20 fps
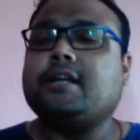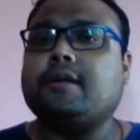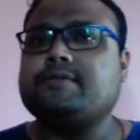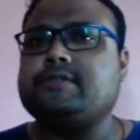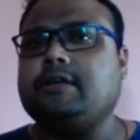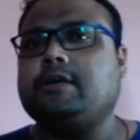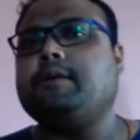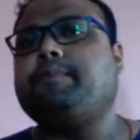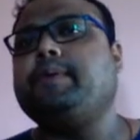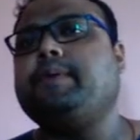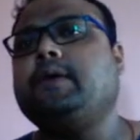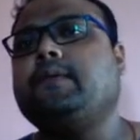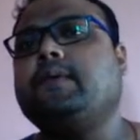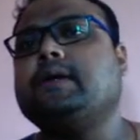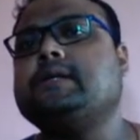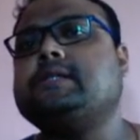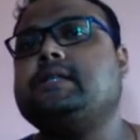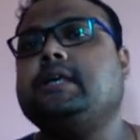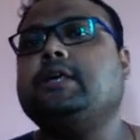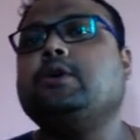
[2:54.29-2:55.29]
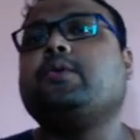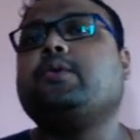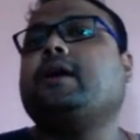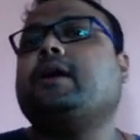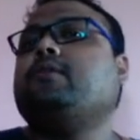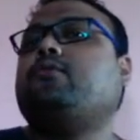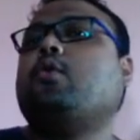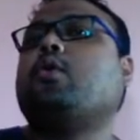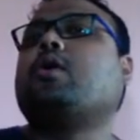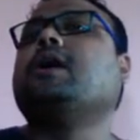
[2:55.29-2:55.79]
of GBPUSD, you can
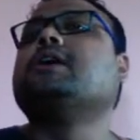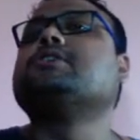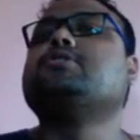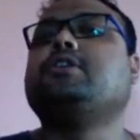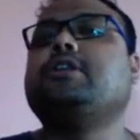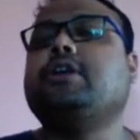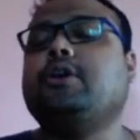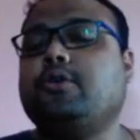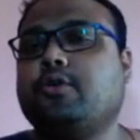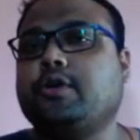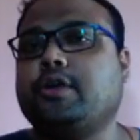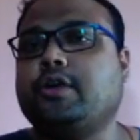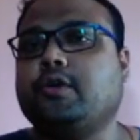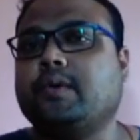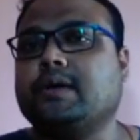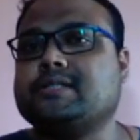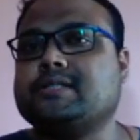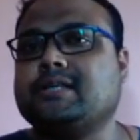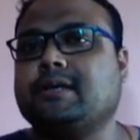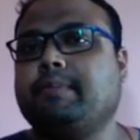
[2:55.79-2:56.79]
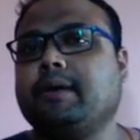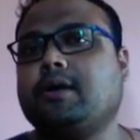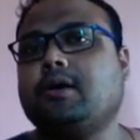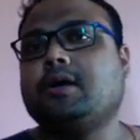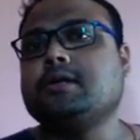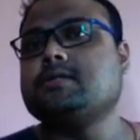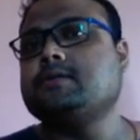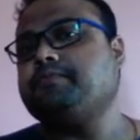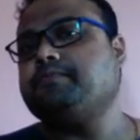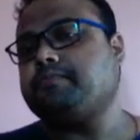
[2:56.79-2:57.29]
focus on Euro USD,
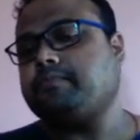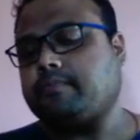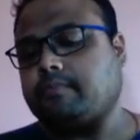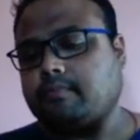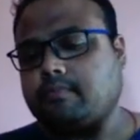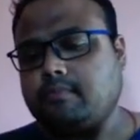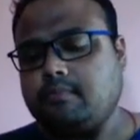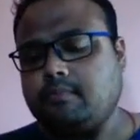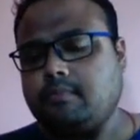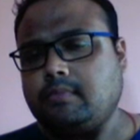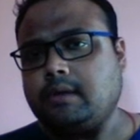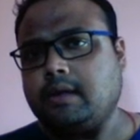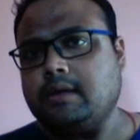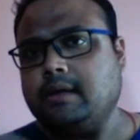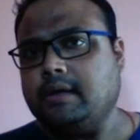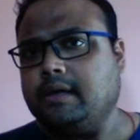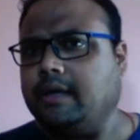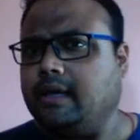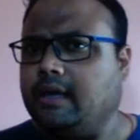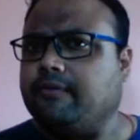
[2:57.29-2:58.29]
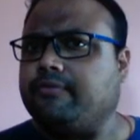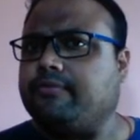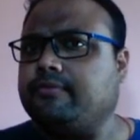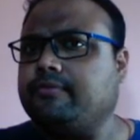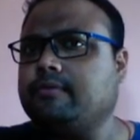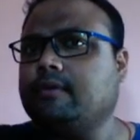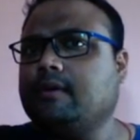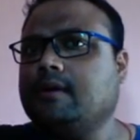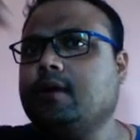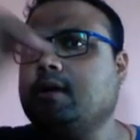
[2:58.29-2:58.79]
because if
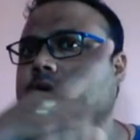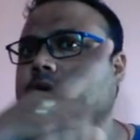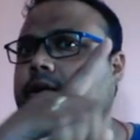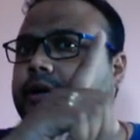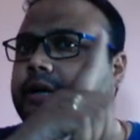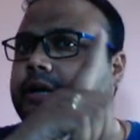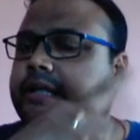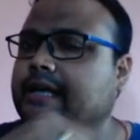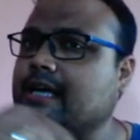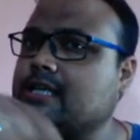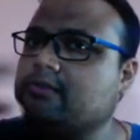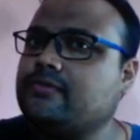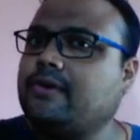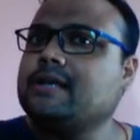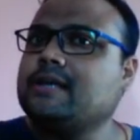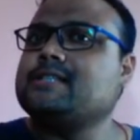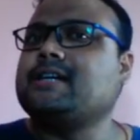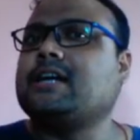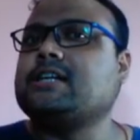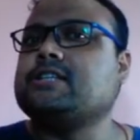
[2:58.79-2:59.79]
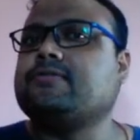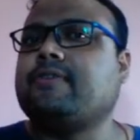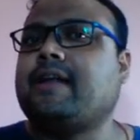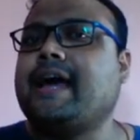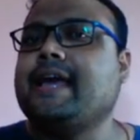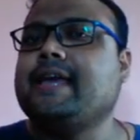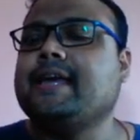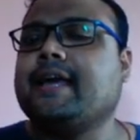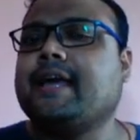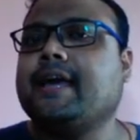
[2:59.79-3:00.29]
DXY starts
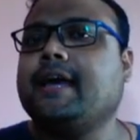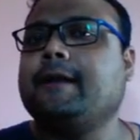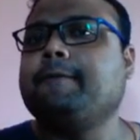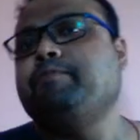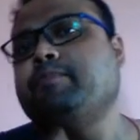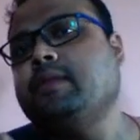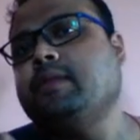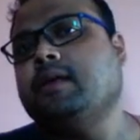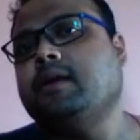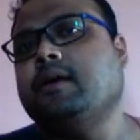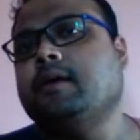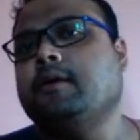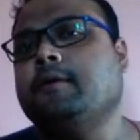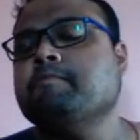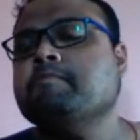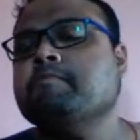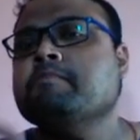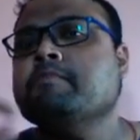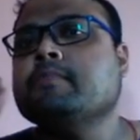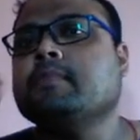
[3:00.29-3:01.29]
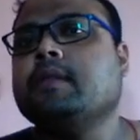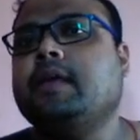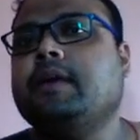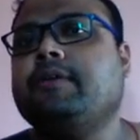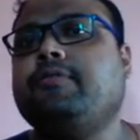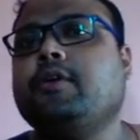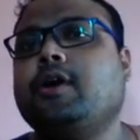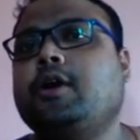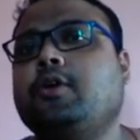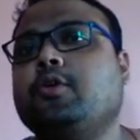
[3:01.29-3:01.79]
flying again,
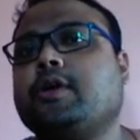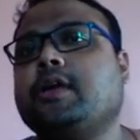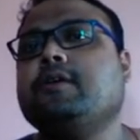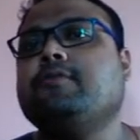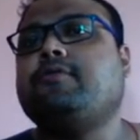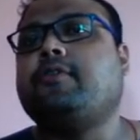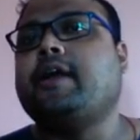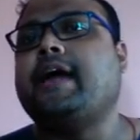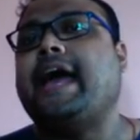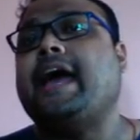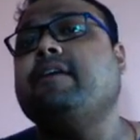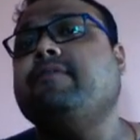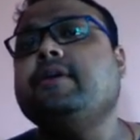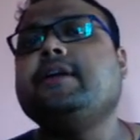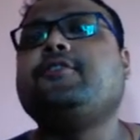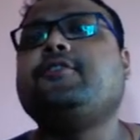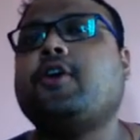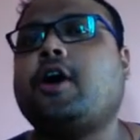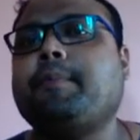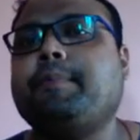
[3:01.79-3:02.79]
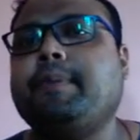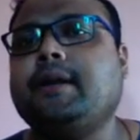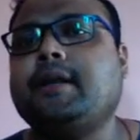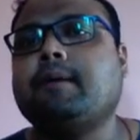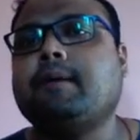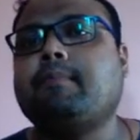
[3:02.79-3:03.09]
if you are looking for a heavy drop in the